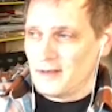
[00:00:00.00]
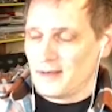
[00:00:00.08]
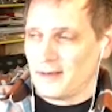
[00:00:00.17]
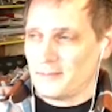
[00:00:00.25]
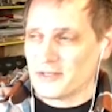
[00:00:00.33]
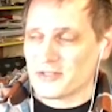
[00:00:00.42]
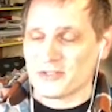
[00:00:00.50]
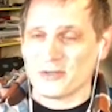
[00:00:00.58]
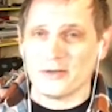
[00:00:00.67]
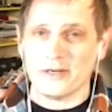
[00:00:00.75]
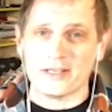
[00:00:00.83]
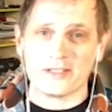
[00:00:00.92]
My
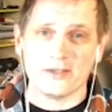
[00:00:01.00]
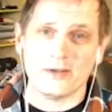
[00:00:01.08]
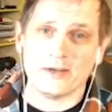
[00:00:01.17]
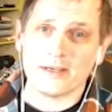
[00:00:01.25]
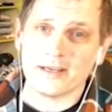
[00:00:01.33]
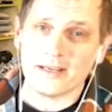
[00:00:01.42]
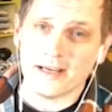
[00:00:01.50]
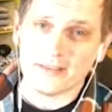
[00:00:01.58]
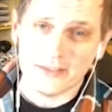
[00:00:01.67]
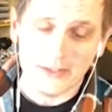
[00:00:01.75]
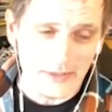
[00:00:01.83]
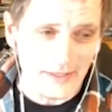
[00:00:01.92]
story, it's long and
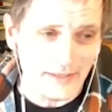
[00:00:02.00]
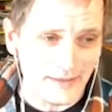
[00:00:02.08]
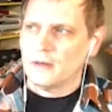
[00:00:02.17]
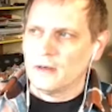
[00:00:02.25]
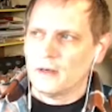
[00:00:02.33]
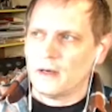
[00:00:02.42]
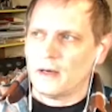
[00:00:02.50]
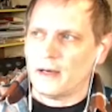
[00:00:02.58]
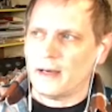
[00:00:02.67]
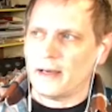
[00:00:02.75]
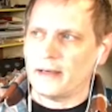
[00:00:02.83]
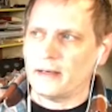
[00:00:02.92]
convoluted.
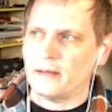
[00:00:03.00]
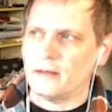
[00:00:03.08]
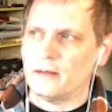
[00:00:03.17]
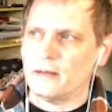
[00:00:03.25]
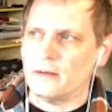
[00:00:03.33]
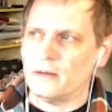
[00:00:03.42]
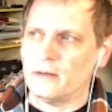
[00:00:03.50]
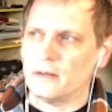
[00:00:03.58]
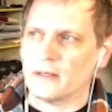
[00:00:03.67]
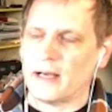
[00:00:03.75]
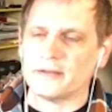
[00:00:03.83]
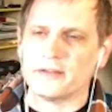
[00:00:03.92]
I
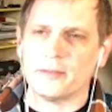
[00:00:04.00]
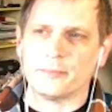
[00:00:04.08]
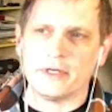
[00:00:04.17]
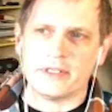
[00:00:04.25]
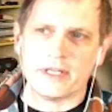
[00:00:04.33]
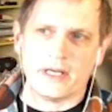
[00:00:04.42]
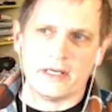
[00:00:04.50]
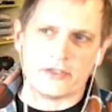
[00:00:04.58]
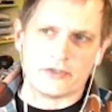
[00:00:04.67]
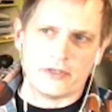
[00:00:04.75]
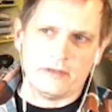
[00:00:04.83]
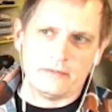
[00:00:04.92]
got into the printing
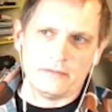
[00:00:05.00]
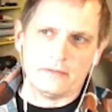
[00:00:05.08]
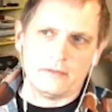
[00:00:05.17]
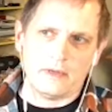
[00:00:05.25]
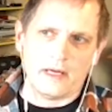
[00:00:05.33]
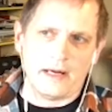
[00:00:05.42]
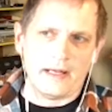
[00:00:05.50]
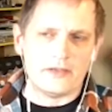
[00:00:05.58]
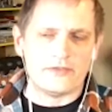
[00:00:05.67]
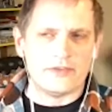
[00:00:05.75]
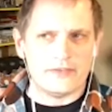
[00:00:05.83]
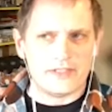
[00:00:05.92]
industry at
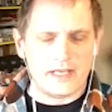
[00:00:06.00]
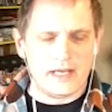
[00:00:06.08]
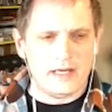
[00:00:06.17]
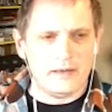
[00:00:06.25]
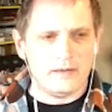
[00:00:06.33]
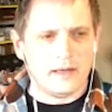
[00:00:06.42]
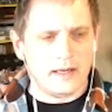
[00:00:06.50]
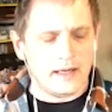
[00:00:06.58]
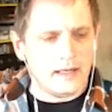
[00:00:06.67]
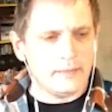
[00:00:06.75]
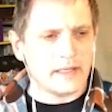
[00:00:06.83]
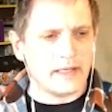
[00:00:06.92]
age 15.
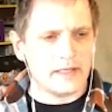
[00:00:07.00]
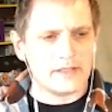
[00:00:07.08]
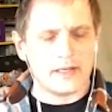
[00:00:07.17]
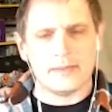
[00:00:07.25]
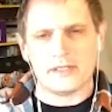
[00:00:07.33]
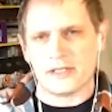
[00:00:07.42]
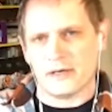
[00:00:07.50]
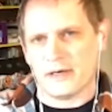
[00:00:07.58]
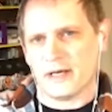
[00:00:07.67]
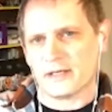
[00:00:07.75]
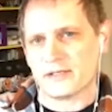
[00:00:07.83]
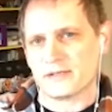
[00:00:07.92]
I got a job at
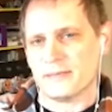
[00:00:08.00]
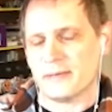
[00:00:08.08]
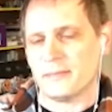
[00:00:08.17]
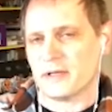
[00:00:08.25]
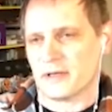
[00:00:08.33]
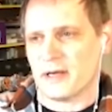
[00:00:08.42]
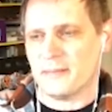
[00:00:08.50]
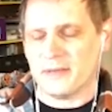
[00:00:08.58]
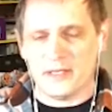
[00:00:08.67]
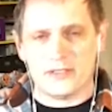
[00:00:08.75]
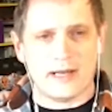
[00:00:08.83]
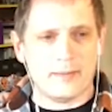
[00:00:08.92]
Xerox. My brother got
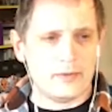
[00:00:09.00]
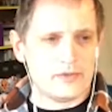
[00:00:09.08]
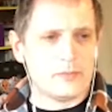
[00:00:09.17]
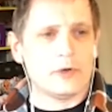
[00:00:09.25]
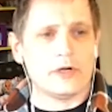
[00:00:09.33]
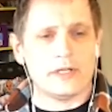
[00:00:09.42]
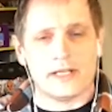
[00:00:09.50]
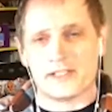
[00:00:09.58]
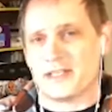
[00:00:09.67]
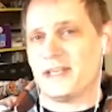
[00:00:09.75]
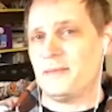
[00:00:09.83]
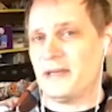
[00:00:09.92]
me a job. It was more or less
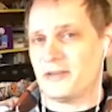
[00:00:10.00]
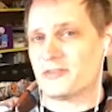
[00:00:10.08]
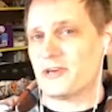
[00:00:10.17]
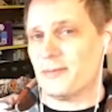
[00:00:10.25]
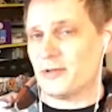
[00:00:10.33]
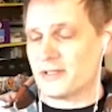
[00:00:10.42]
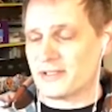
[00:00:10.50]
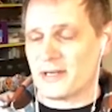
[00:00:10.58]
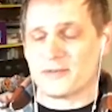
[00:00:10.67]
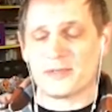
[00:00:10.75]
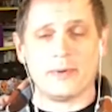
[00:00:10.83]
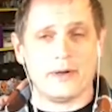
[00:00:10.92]
to keep me out of trouble because I
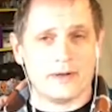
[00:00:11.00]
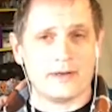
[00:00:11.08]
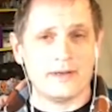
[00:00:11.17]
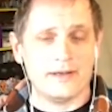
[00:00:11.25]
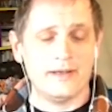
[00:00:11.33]
was a punk.